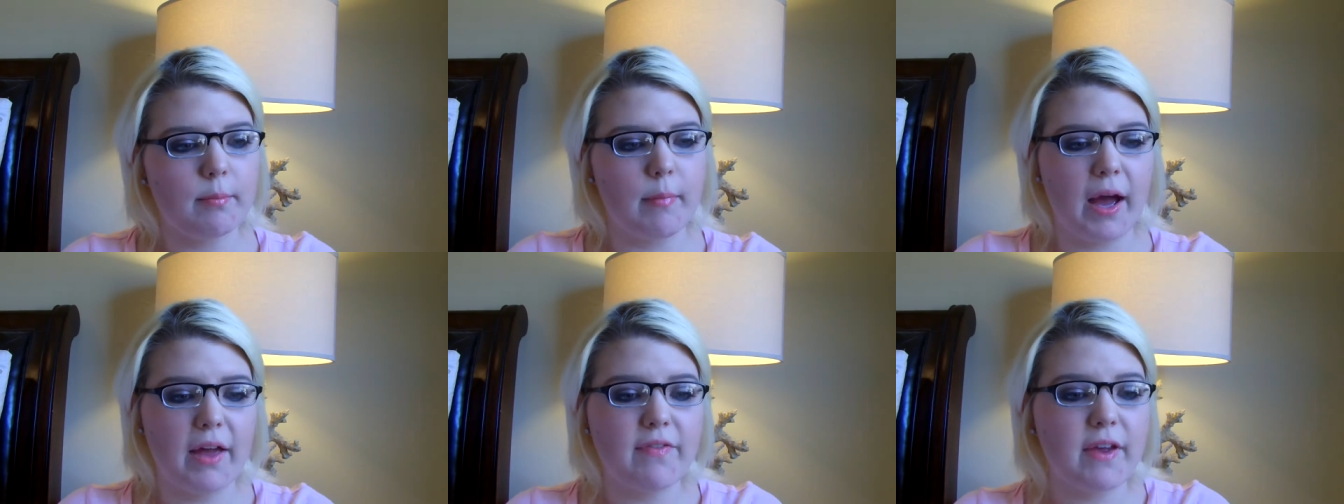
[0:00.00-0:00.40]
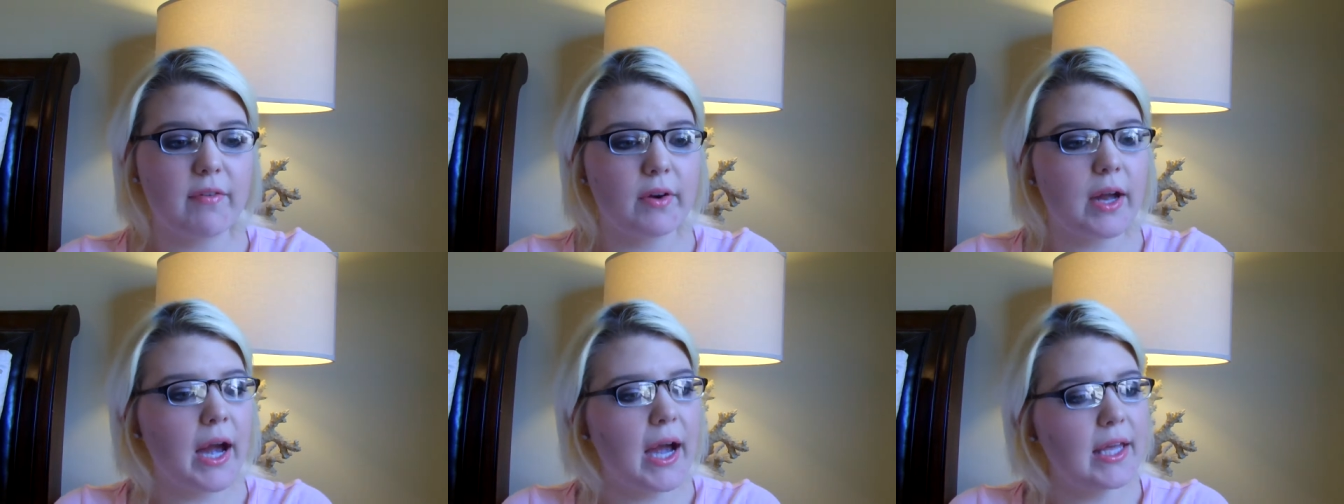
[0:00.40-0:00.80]
My
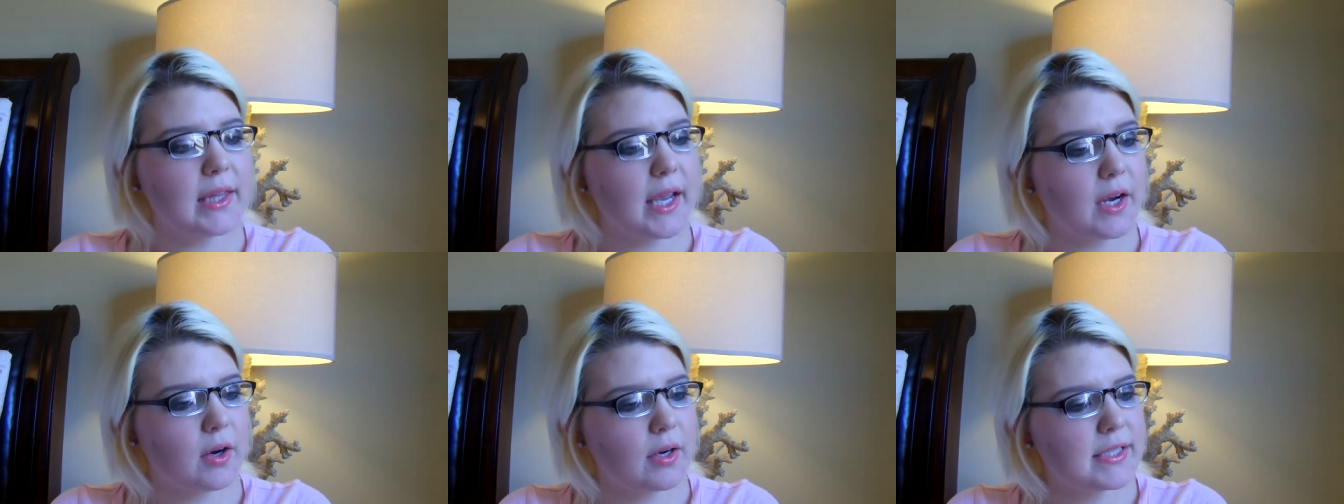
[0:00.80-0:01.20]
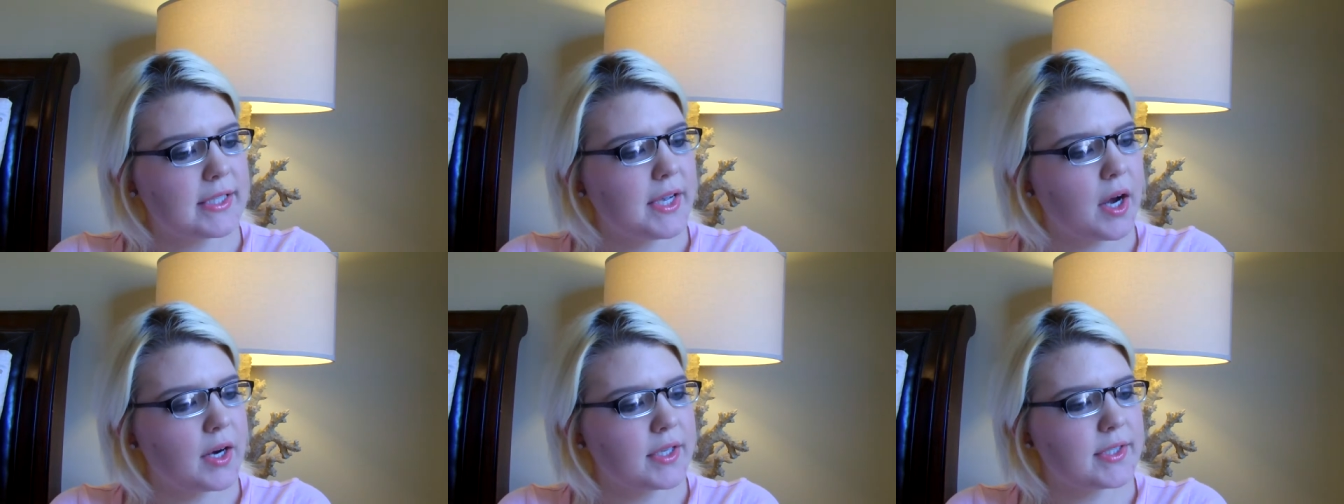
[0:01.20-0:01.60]
favorite highlighter is
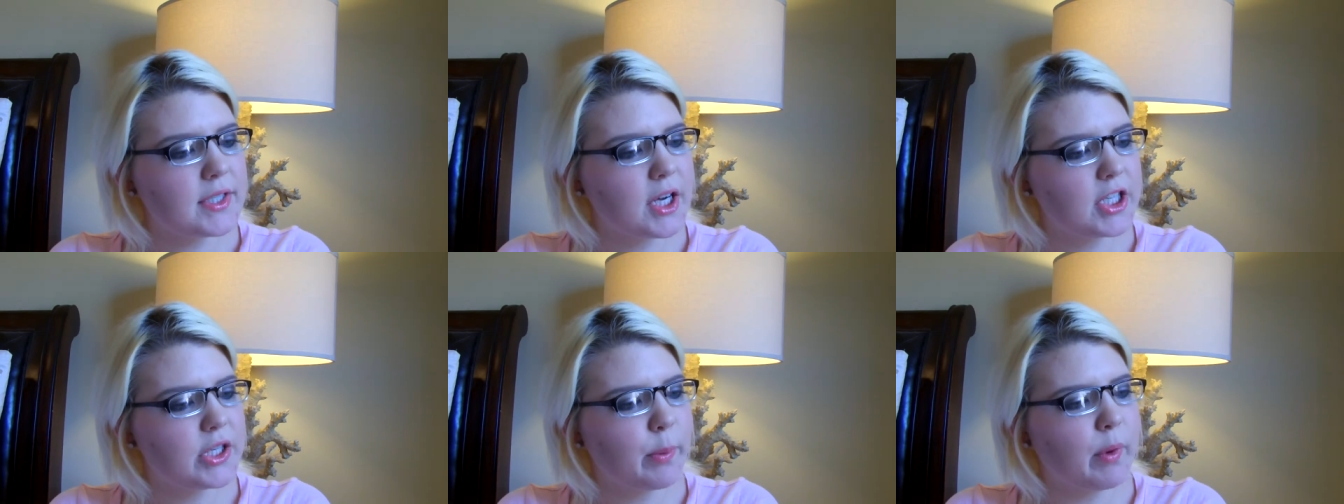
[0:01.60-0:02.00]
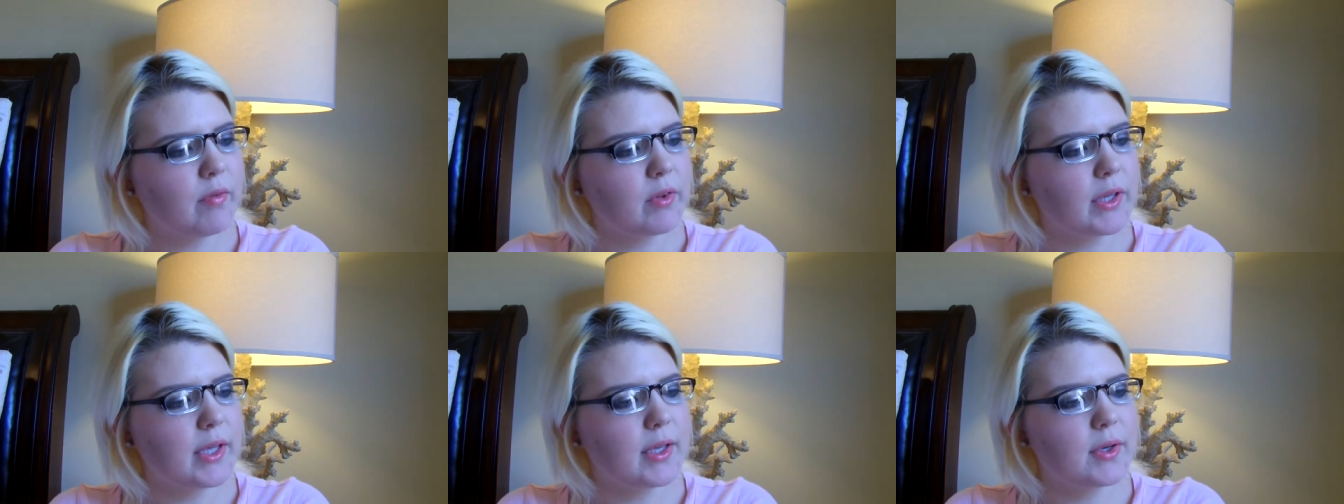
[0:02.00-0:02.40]
the Anastasia
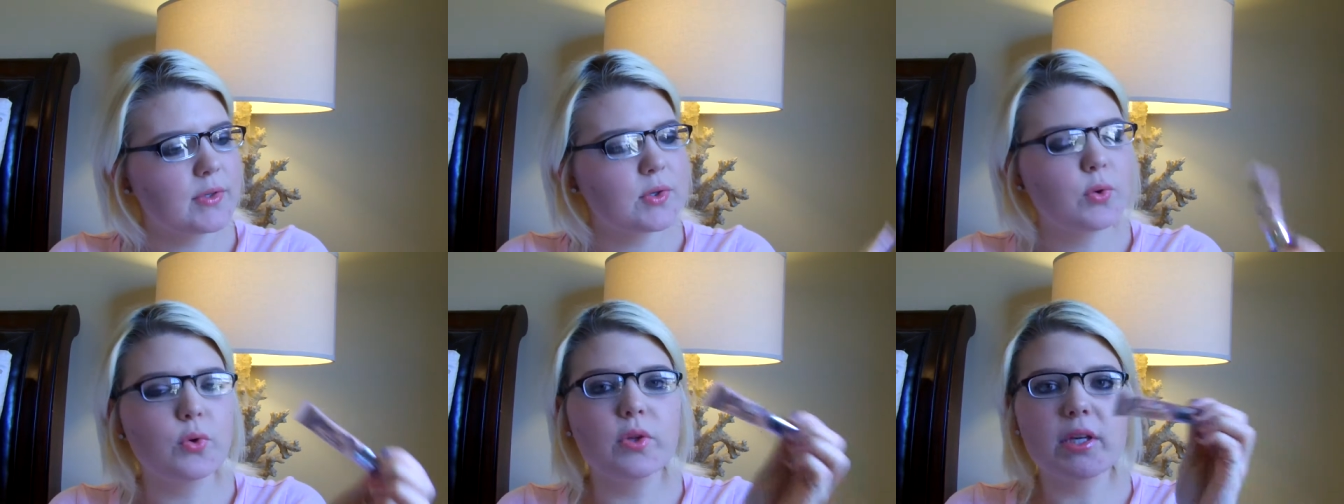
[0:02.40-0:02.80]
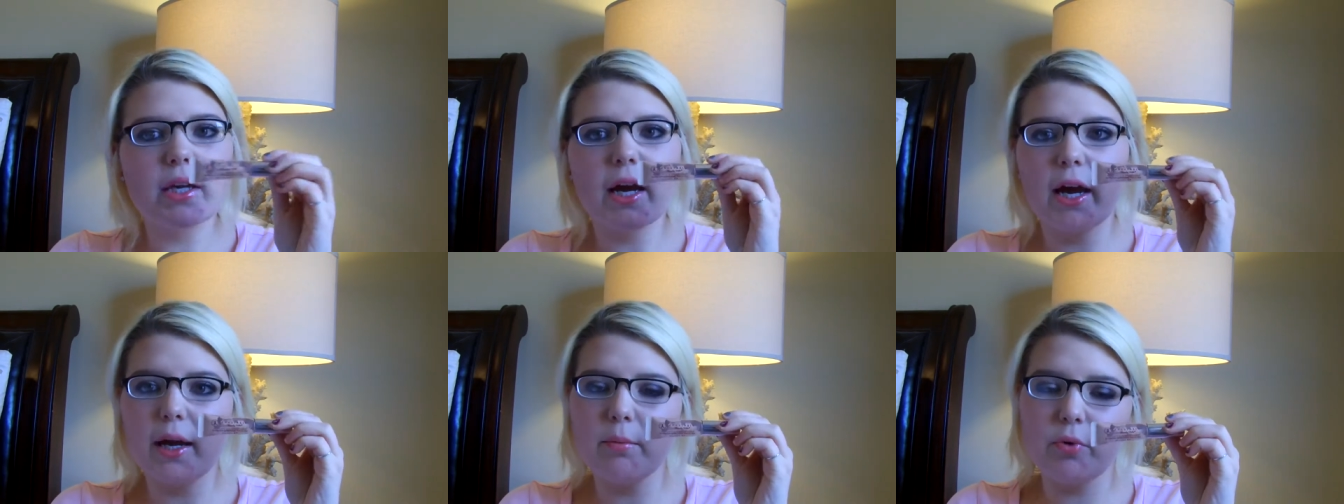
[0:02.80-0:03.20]
Beverly Hills Cooling
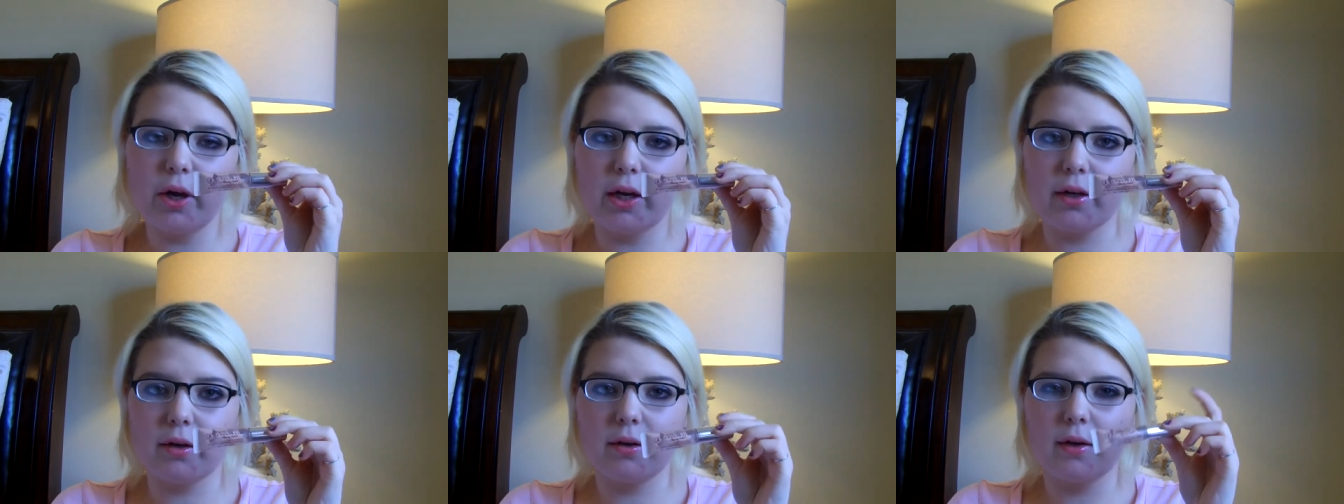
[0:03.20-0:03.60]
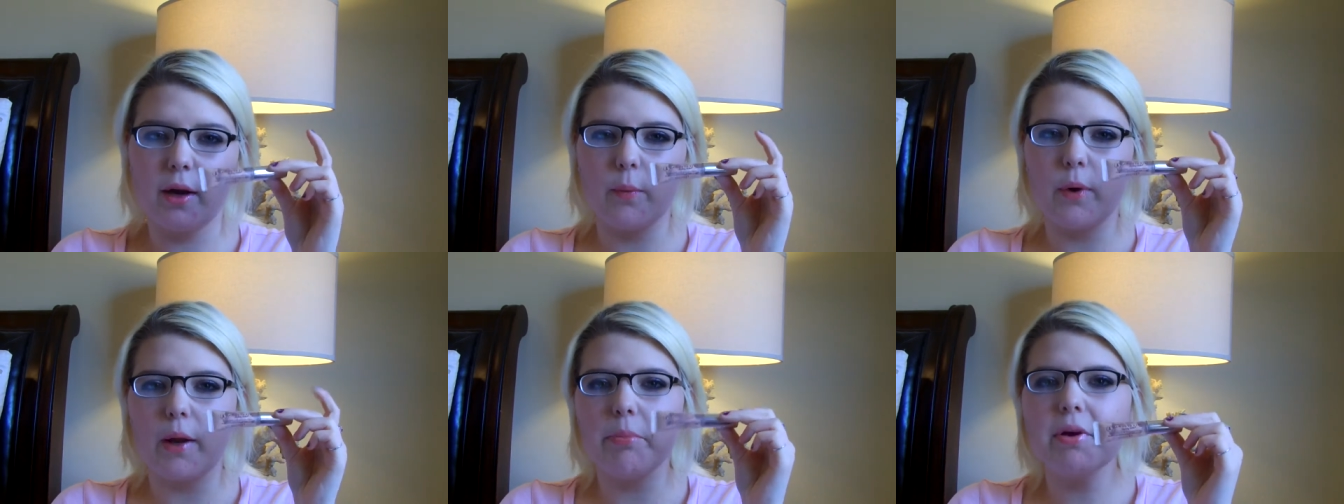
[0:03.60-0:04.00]
Eye Brightener.
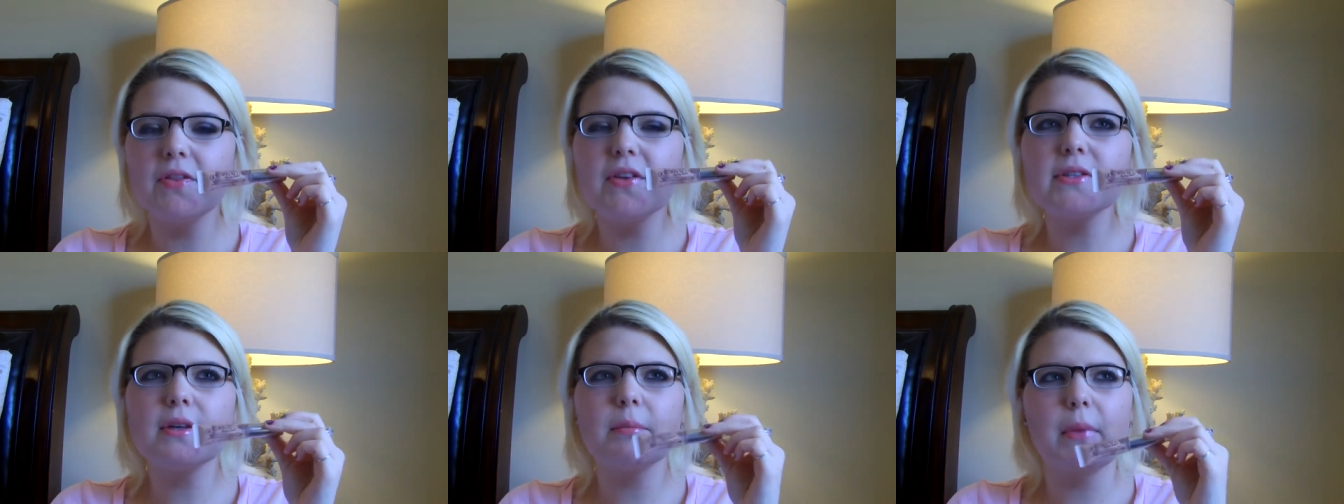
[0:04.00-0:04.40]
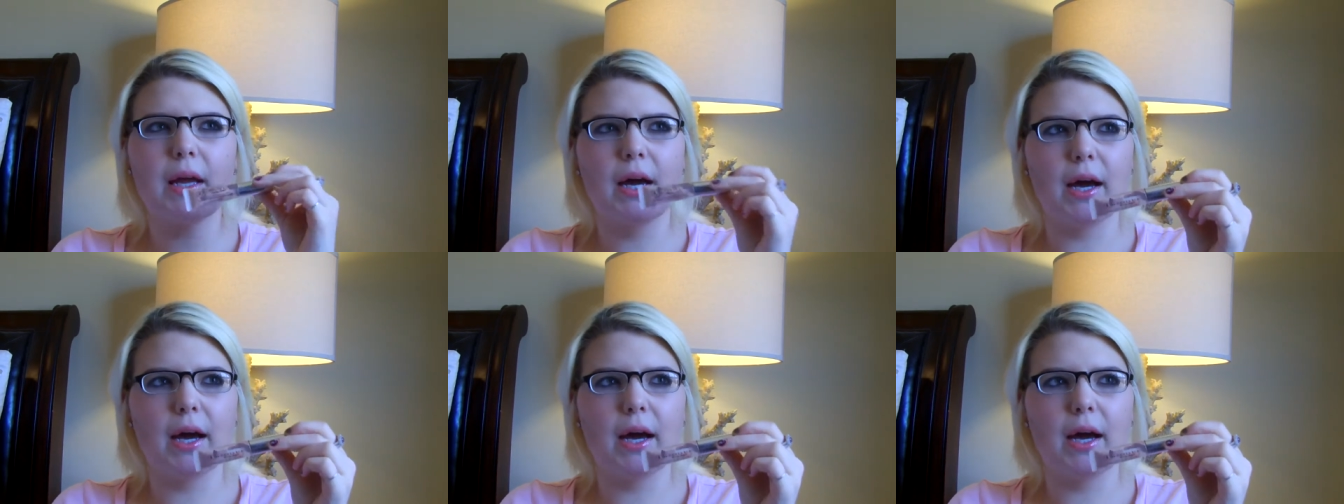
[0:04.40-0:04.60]
Now when I put this on my